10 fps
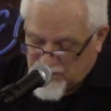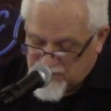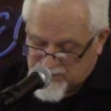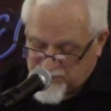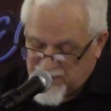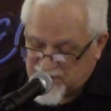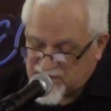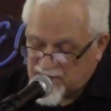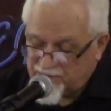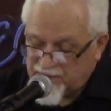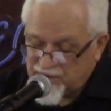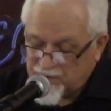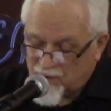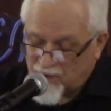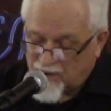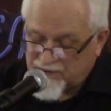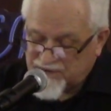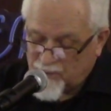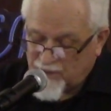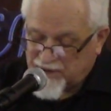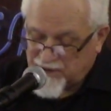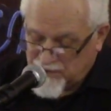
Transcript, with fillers: speaks something to our hearts that we can